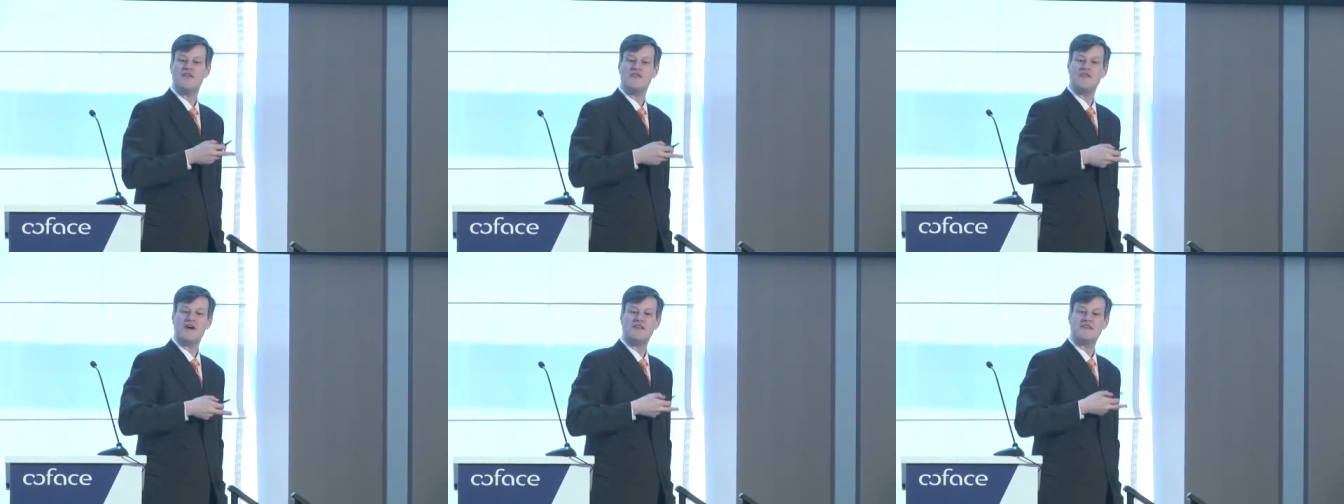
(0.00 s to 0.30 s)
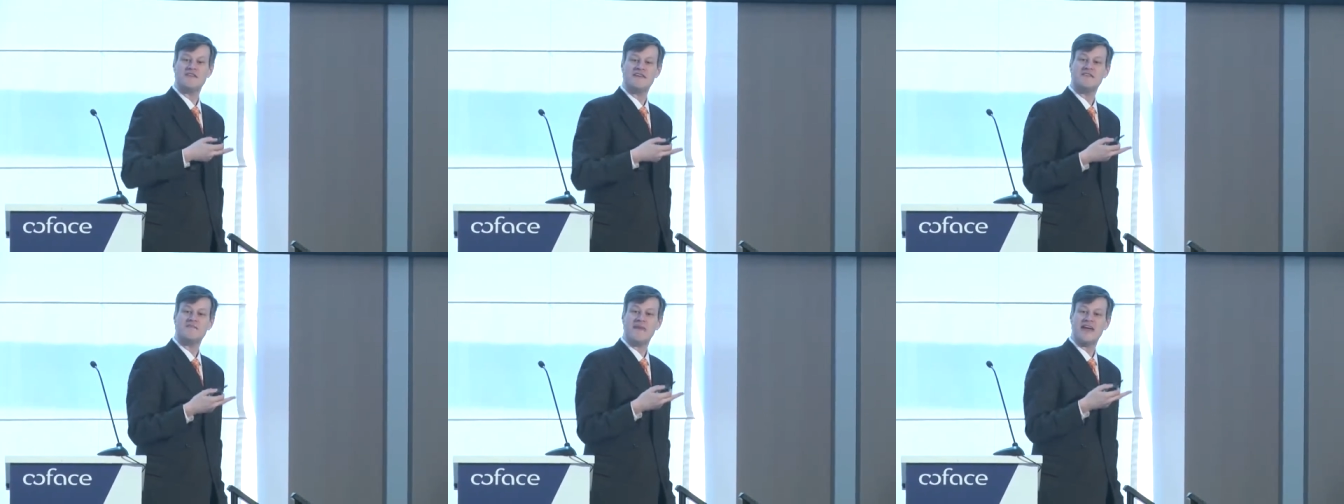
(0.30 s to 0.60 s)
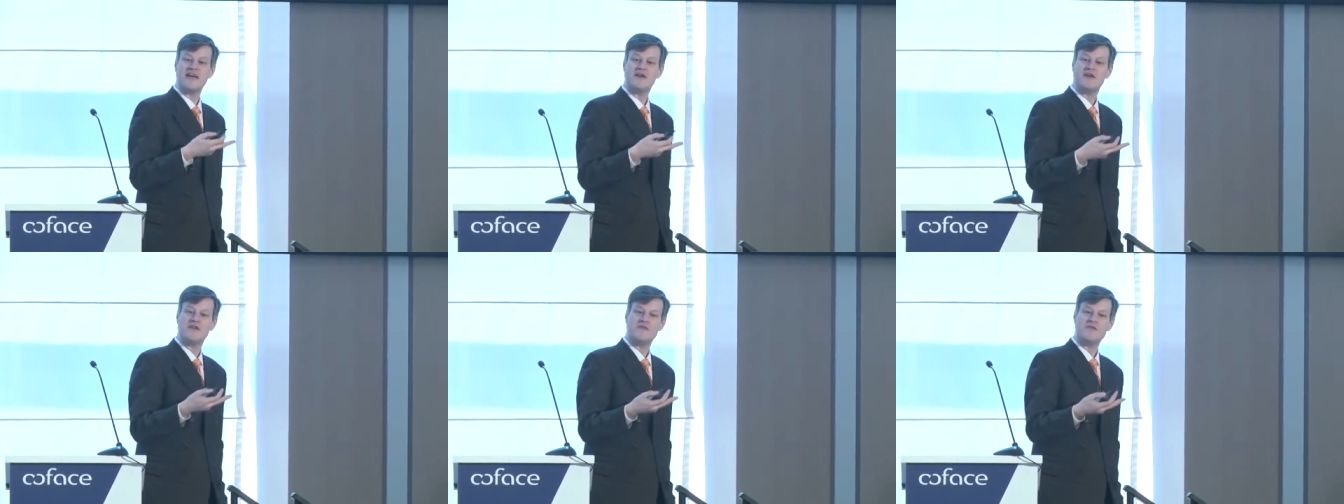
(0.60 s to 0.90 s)
does it
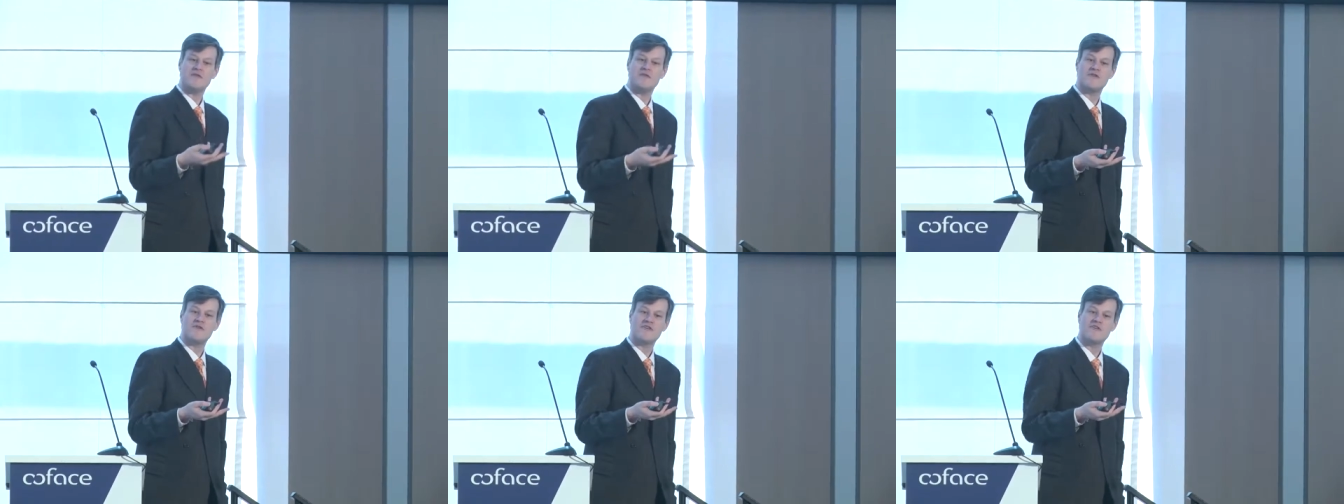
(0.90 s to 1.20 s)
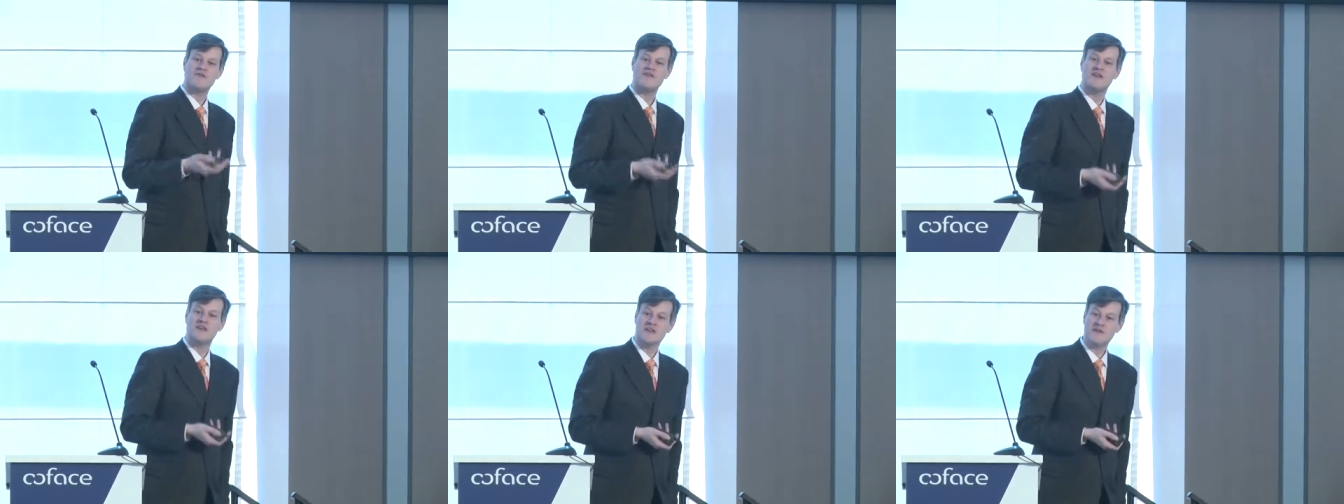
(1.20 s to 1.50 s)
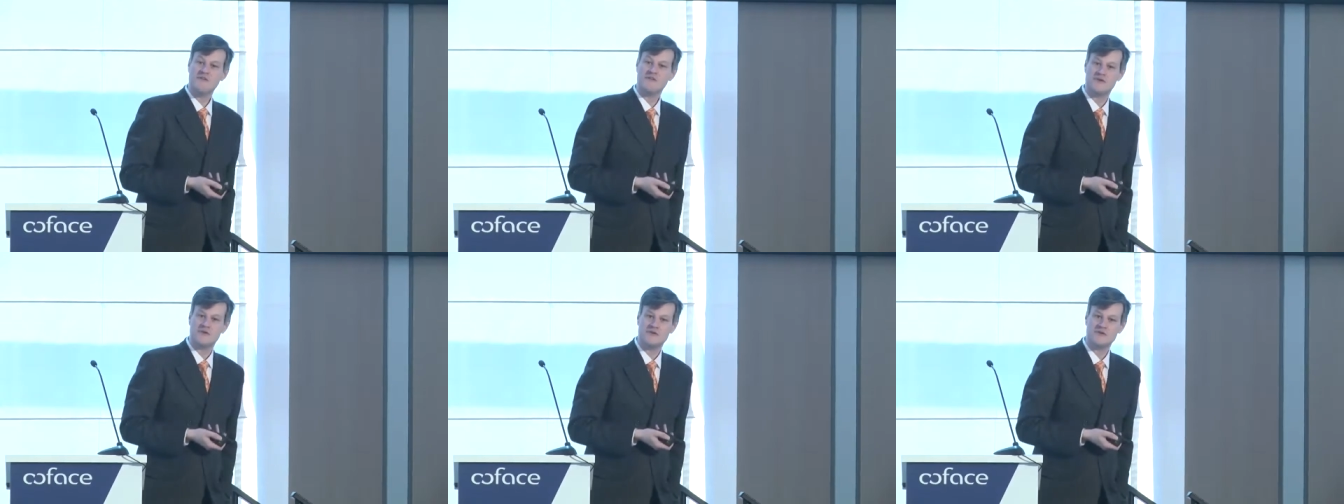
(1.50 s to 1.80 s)
make us do something
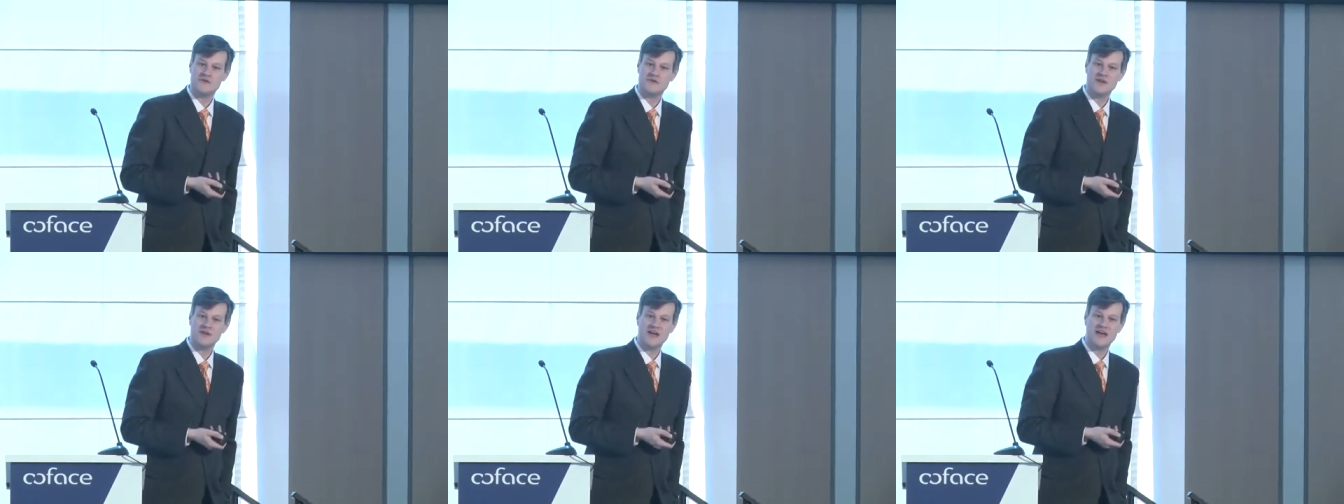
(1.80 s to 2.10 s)
different?